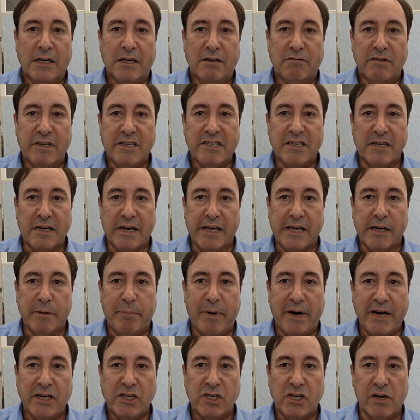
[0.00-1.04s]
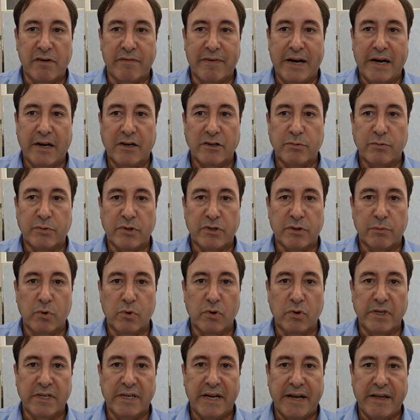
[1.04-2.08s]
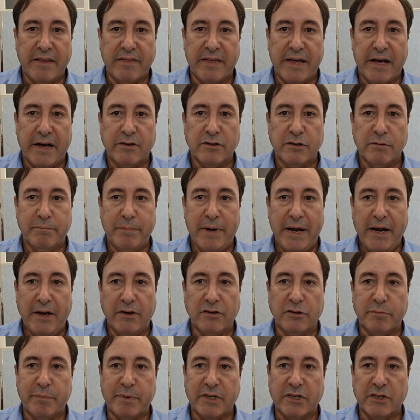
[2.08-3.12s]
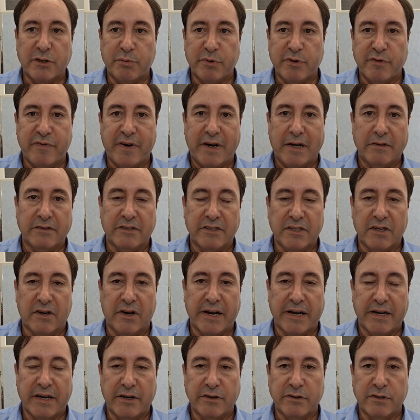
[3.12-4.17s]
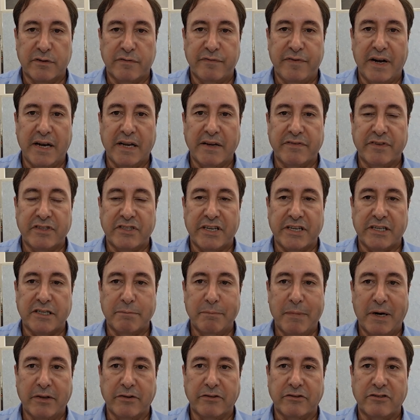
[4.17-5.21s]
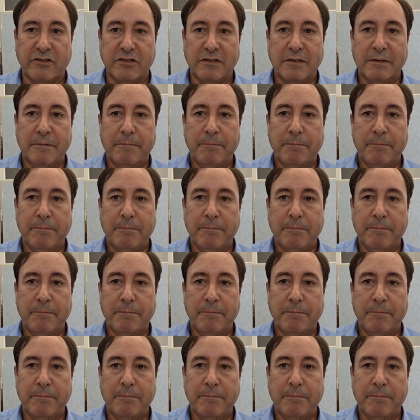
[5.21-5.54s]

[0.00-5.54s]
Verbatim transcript: Recently, a patient of ours was awarded £8,000 because we failed to diagnose a filling for six months.